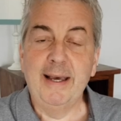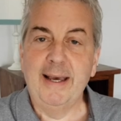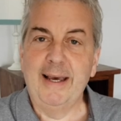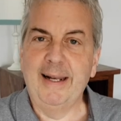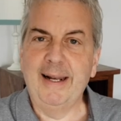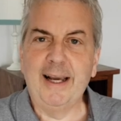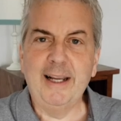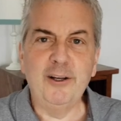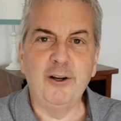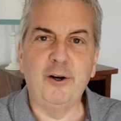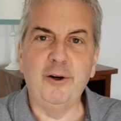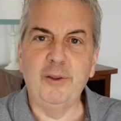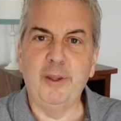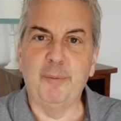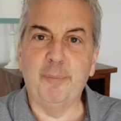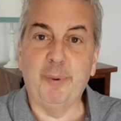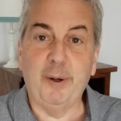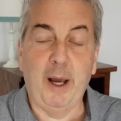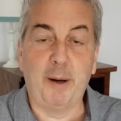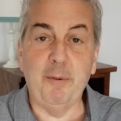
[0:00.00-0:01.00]
I know
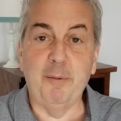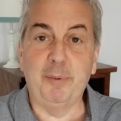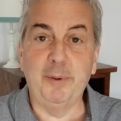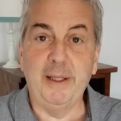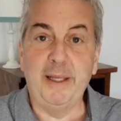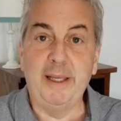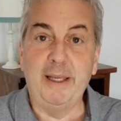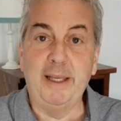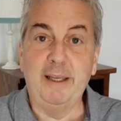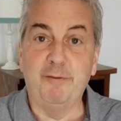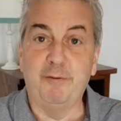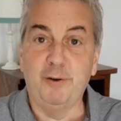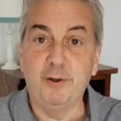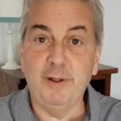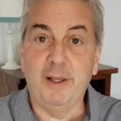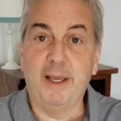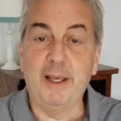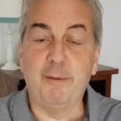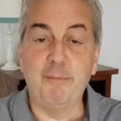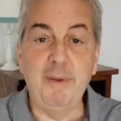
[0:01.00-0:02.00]
that probably if
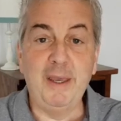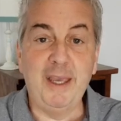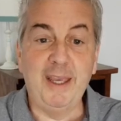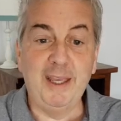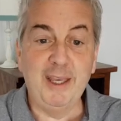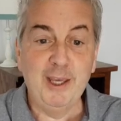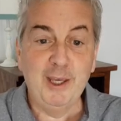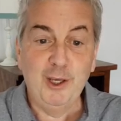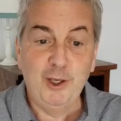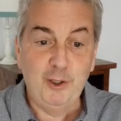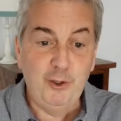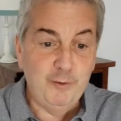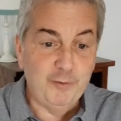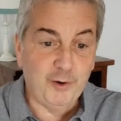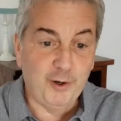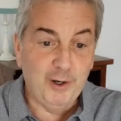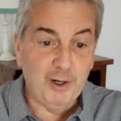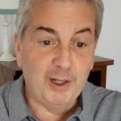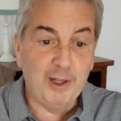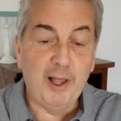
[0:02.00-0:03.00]
you're like me, you've
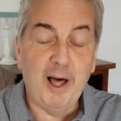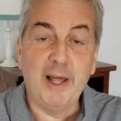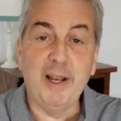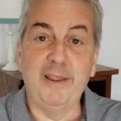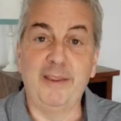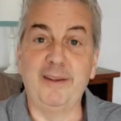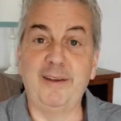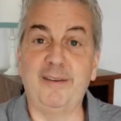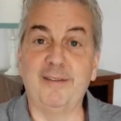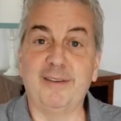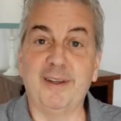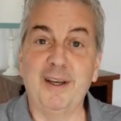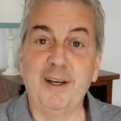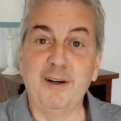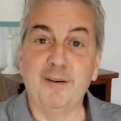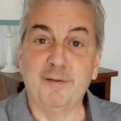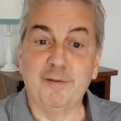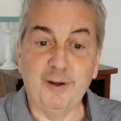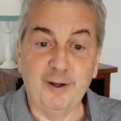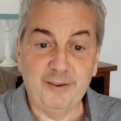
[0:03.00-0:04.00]
heard a lot of these
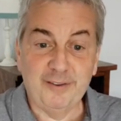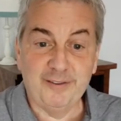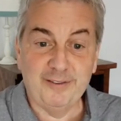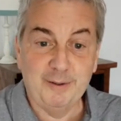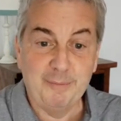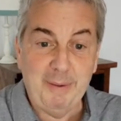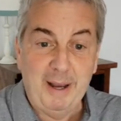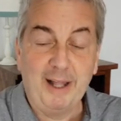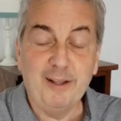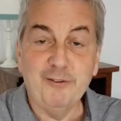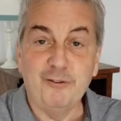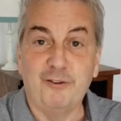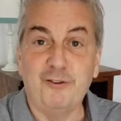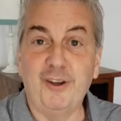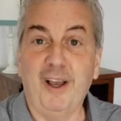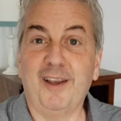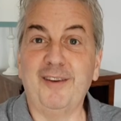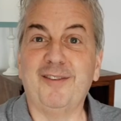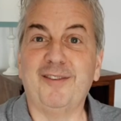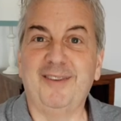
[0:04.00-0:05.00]
verses about
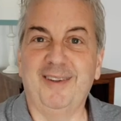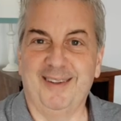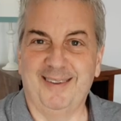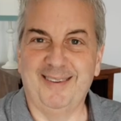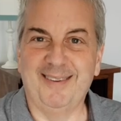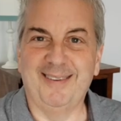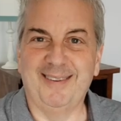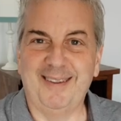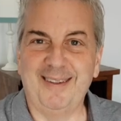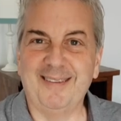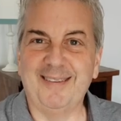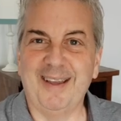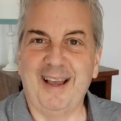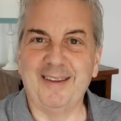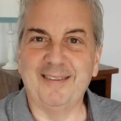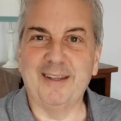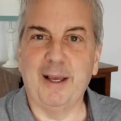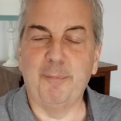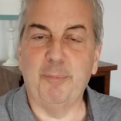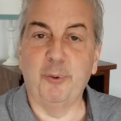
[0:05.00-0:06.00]
justice these
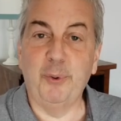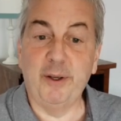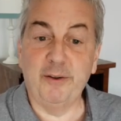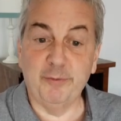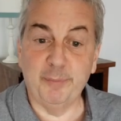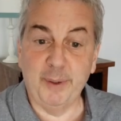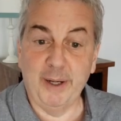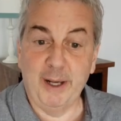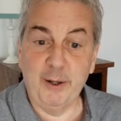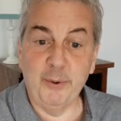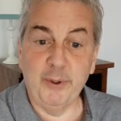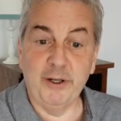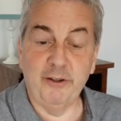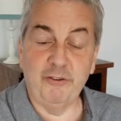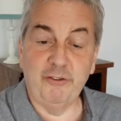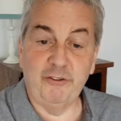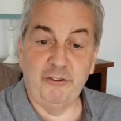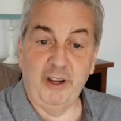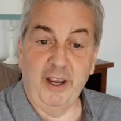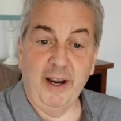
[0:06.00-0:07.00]
last couple of weeks, but I want to
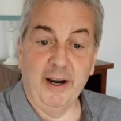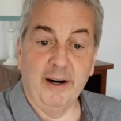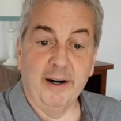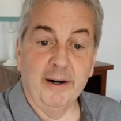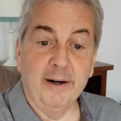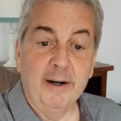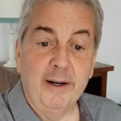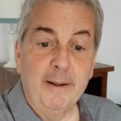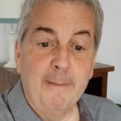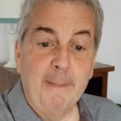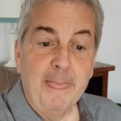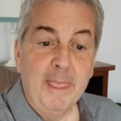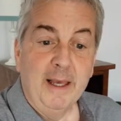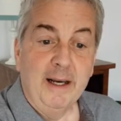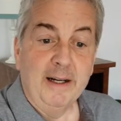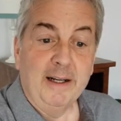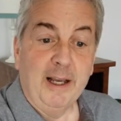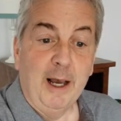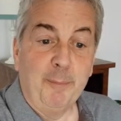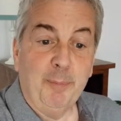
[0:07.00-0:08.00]
share
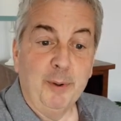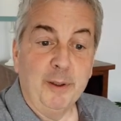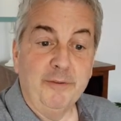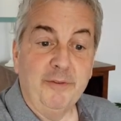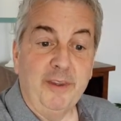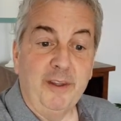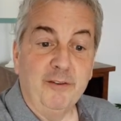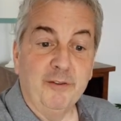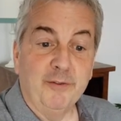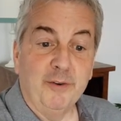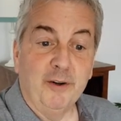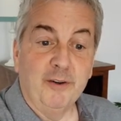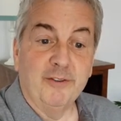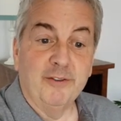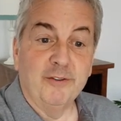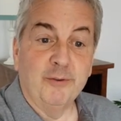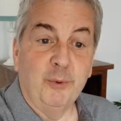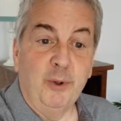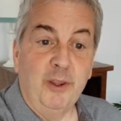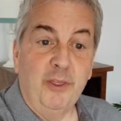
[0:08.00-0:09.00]
a couple of these
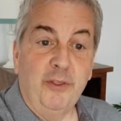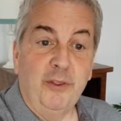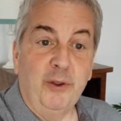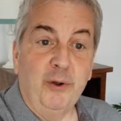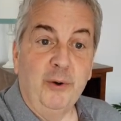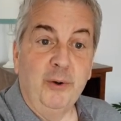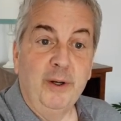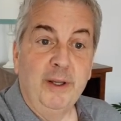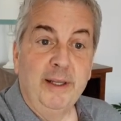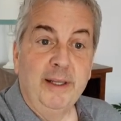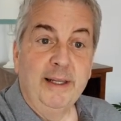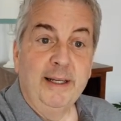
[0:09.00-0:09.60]
verses with you